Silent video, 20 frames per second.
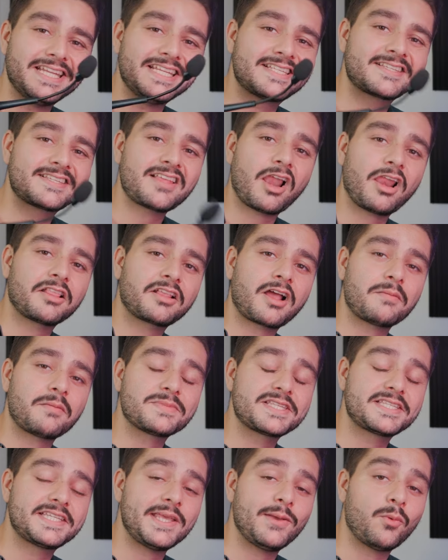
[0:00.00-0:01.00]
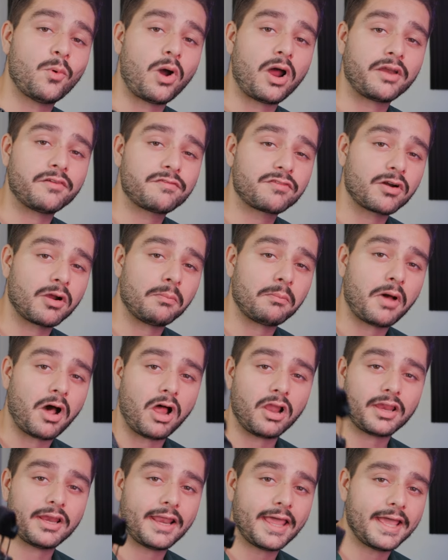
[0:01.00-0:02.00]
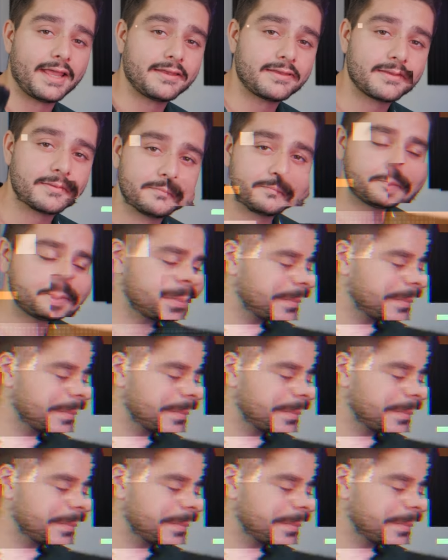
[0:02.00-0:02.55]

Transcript: the Solidcom C1 from Hollyland.